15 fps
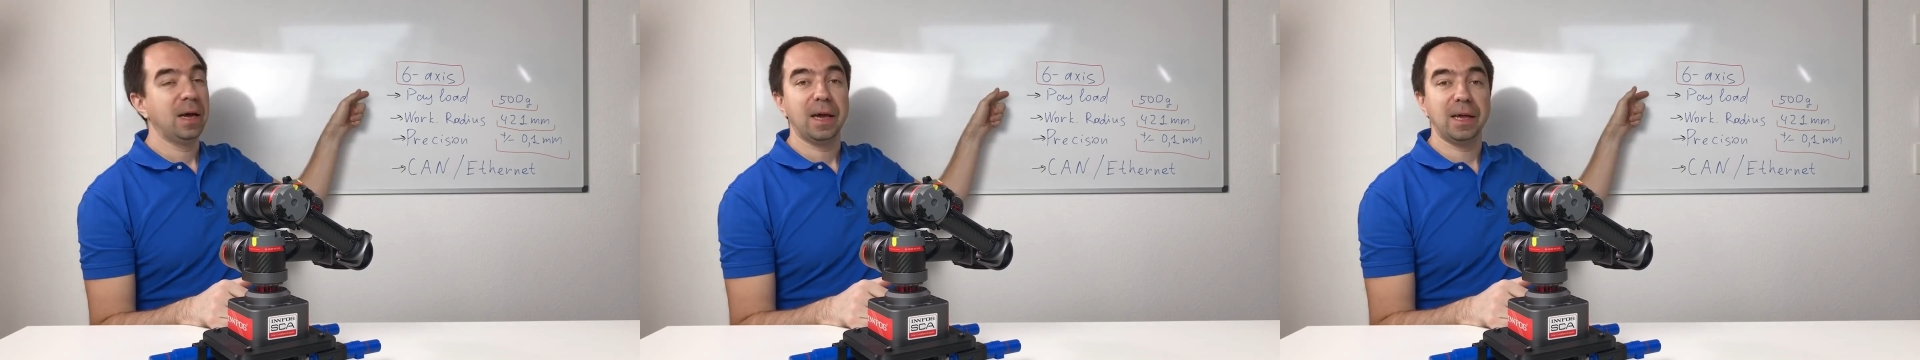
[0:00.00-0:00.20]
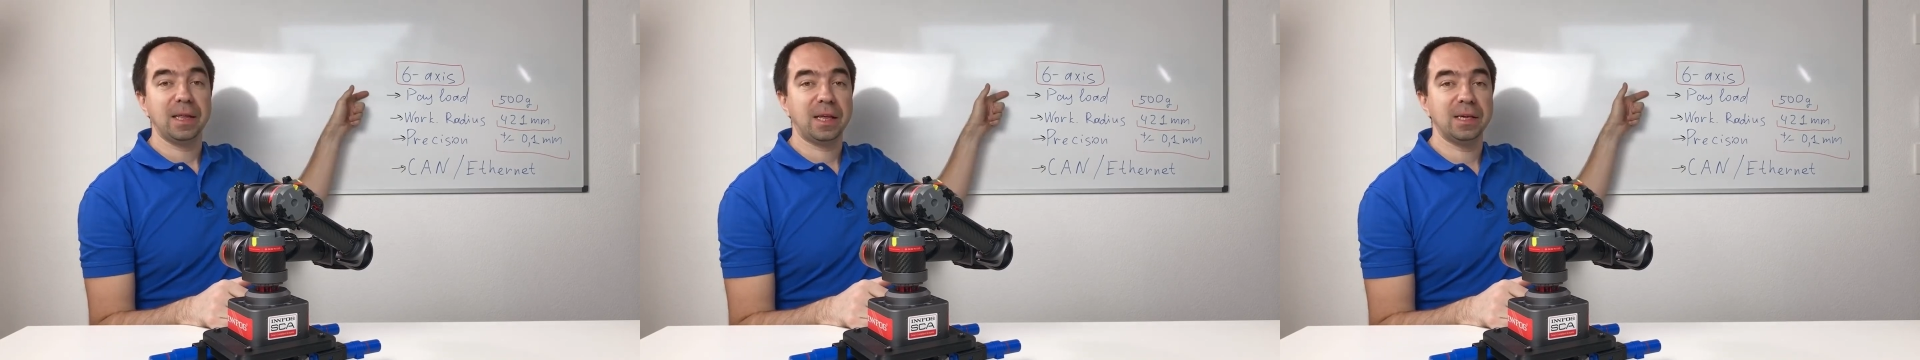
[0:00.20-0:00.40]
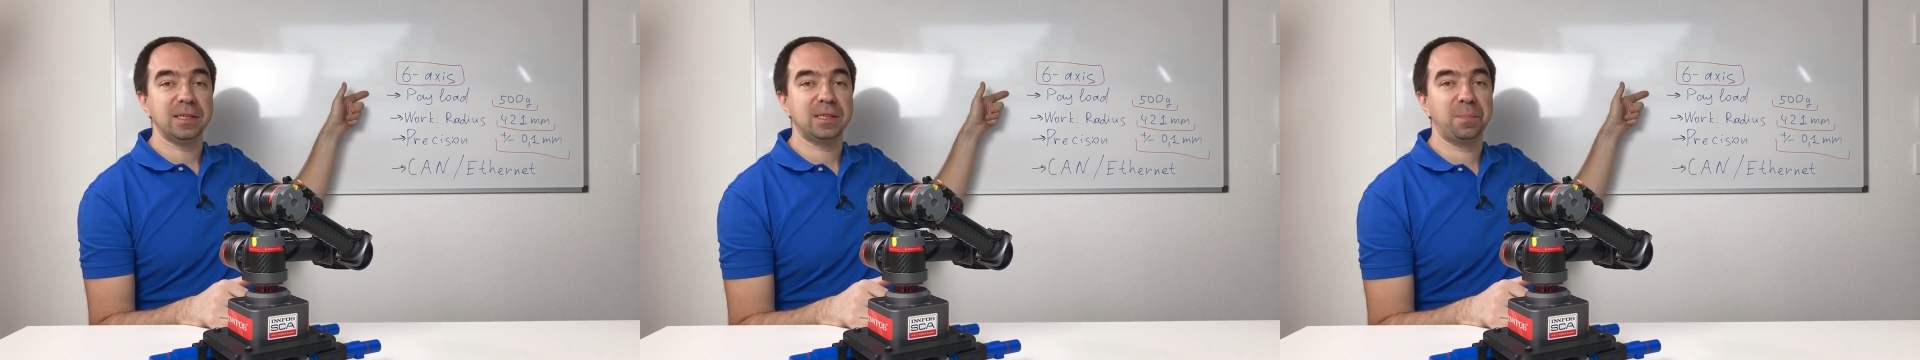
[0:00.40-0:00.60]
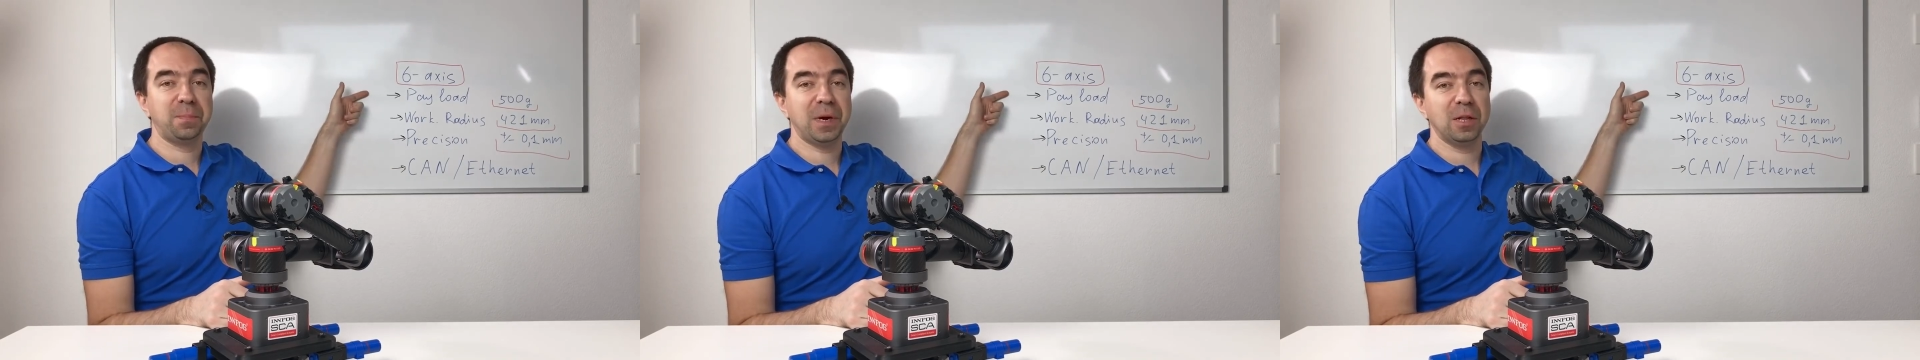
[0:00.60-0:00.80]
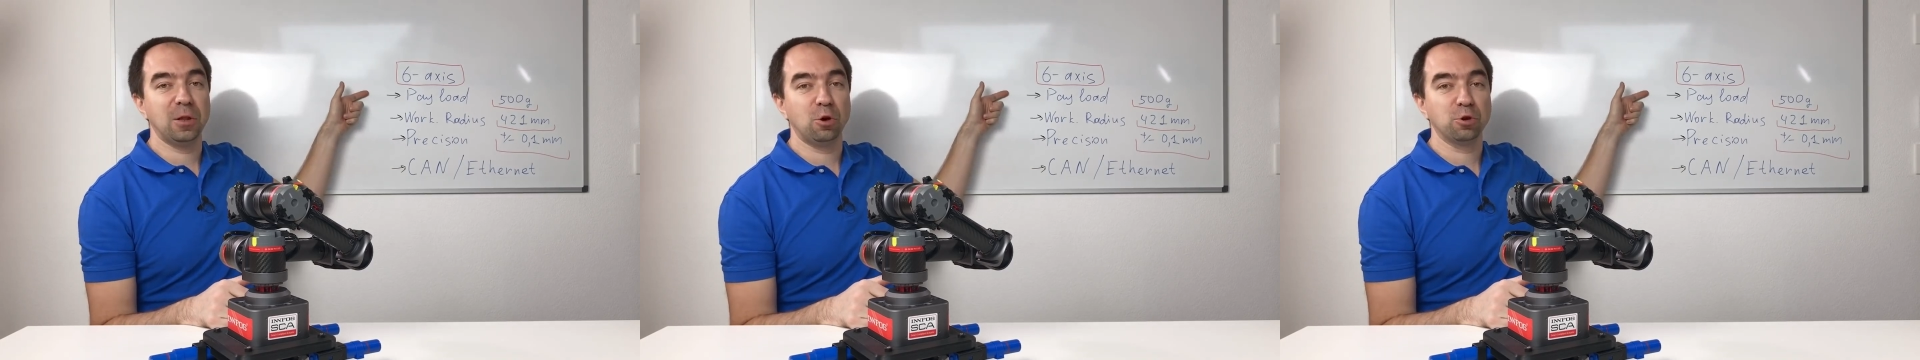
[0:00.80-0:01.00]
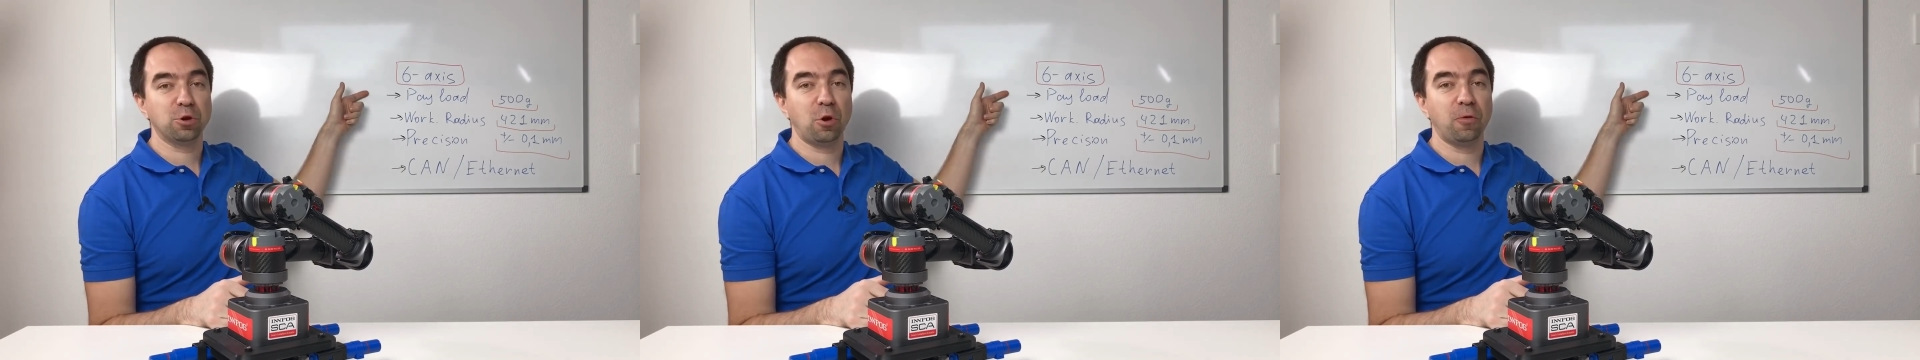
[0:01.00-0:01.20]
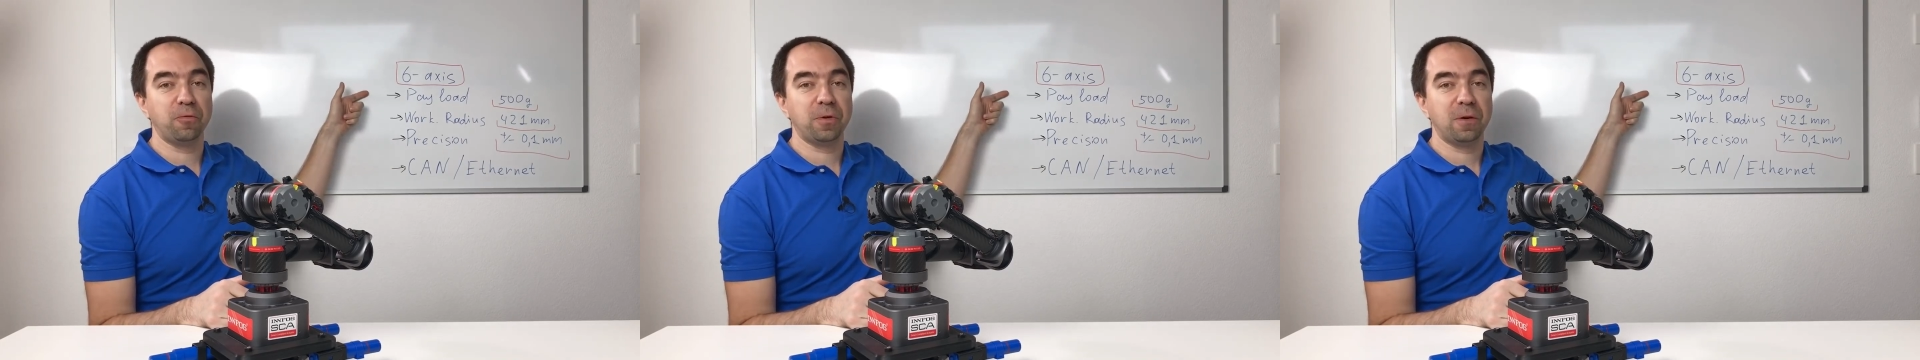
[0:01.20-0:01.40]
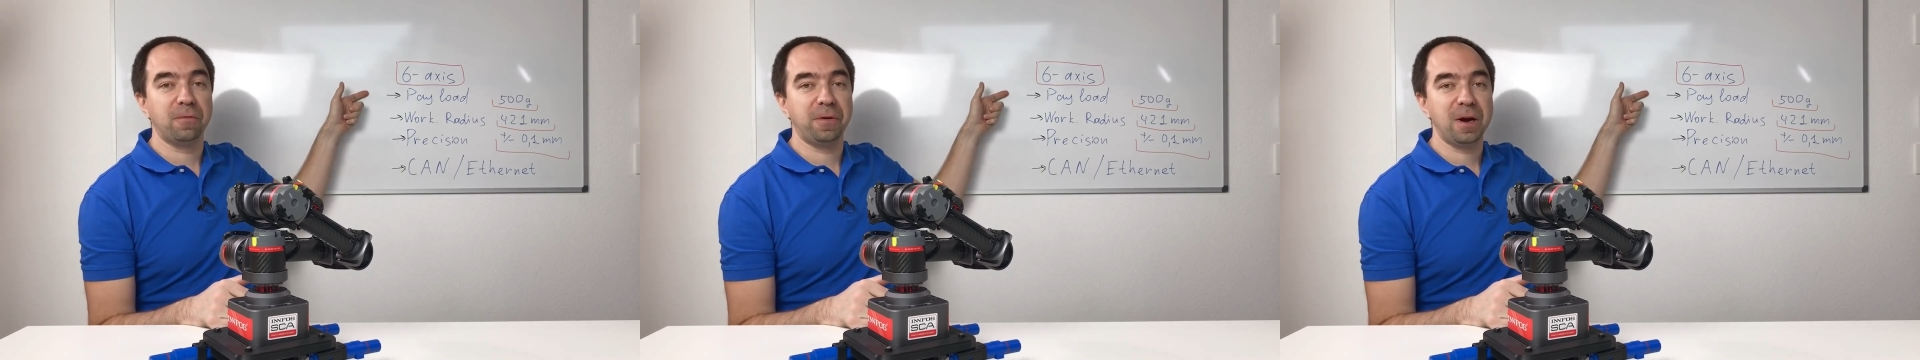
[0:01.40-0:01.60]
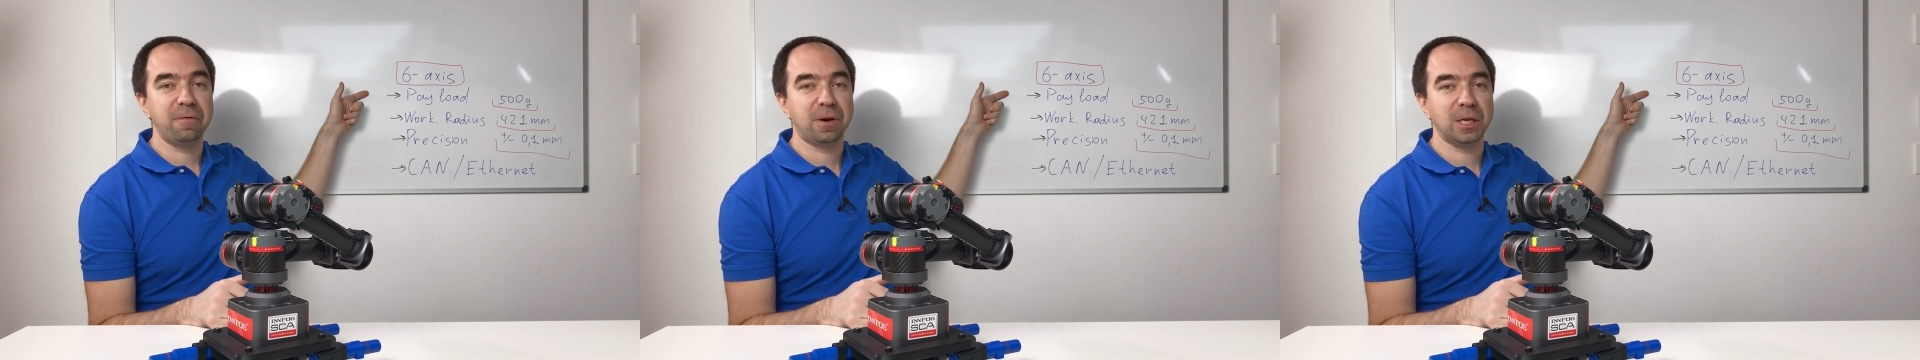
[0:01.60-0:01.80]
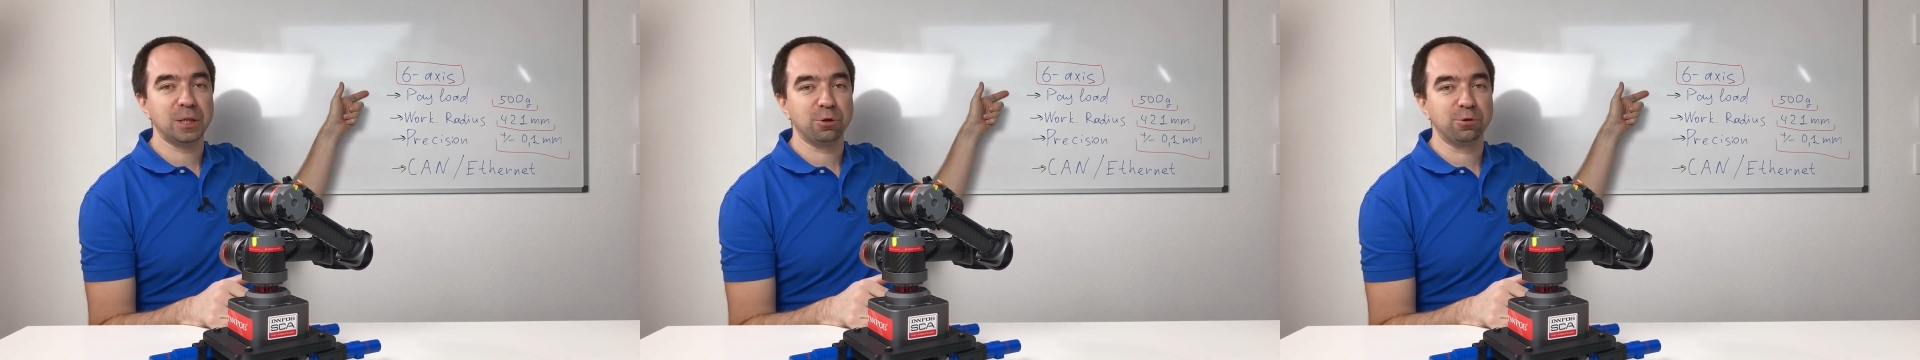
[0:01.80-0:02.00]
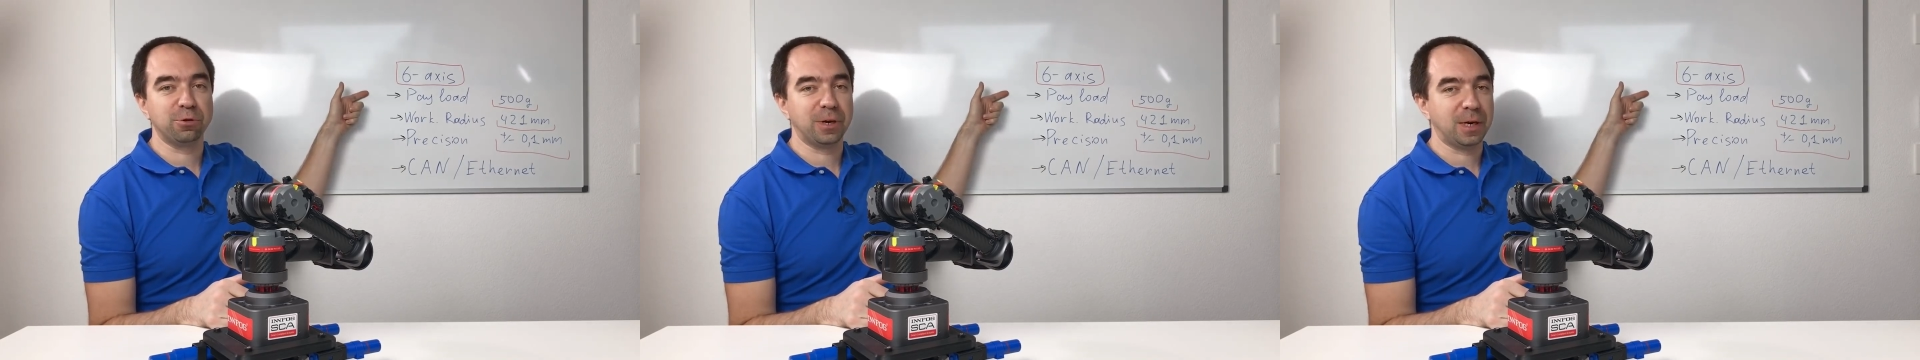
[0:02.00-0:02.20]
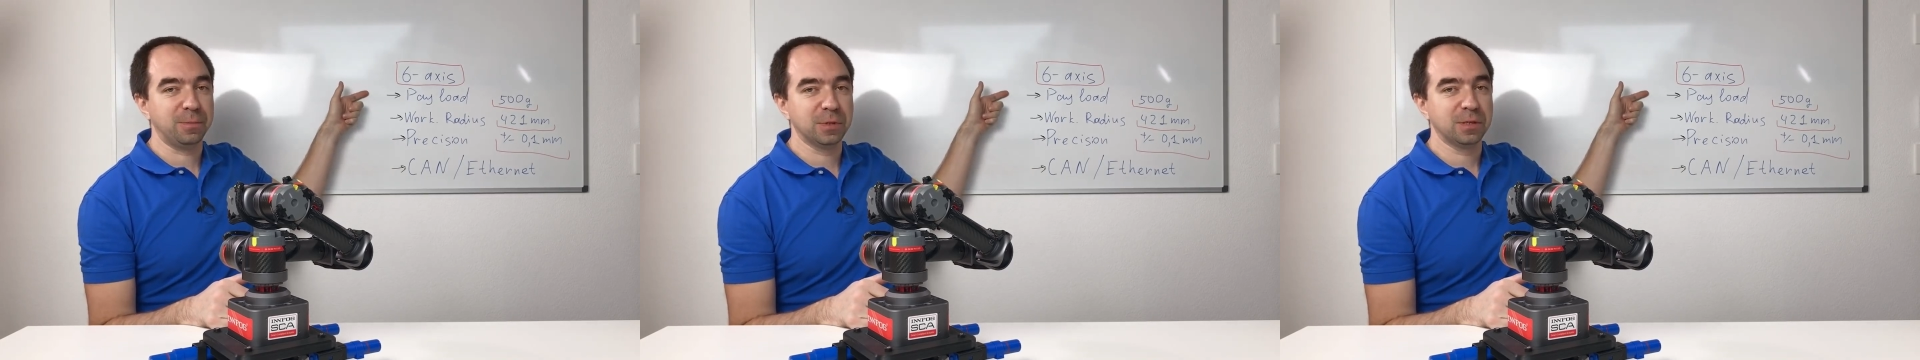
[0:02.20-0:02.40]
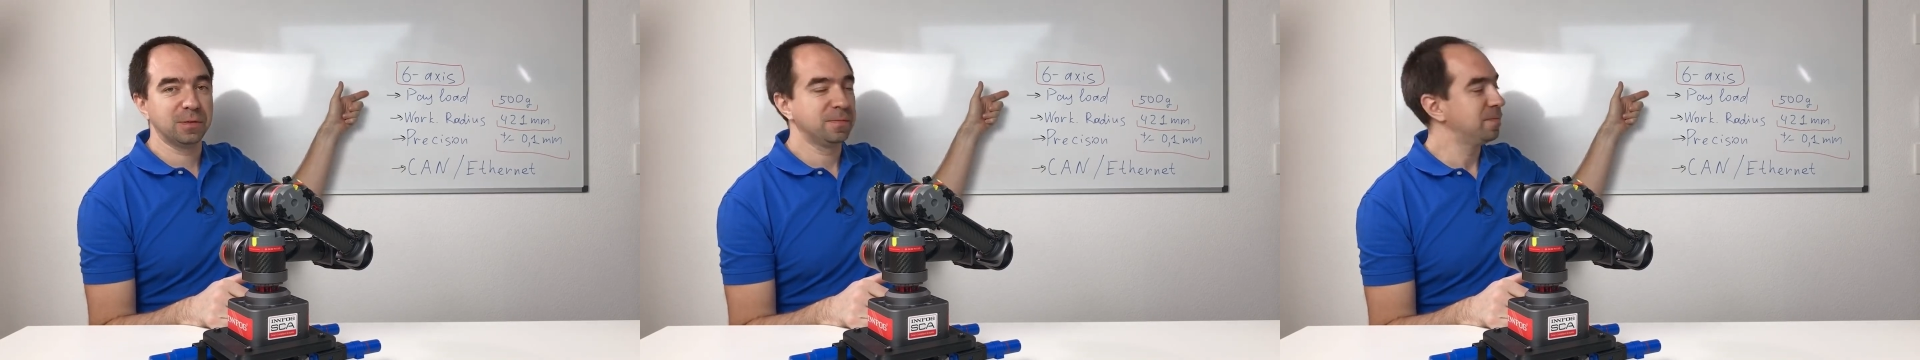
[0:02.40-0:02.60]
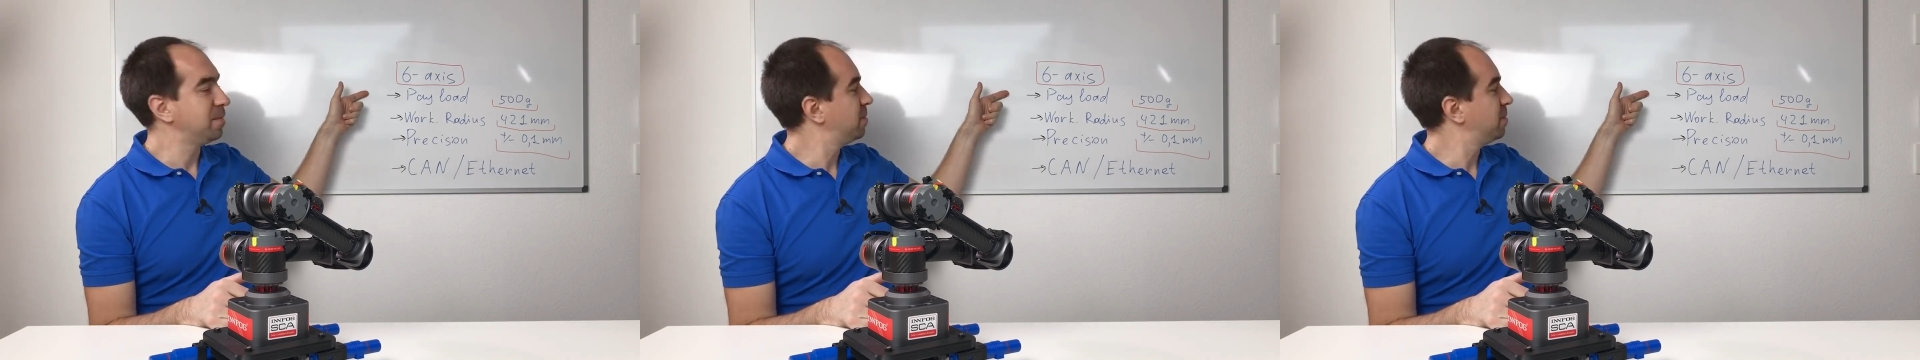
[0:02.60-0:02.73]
It has a payload of 500 grams,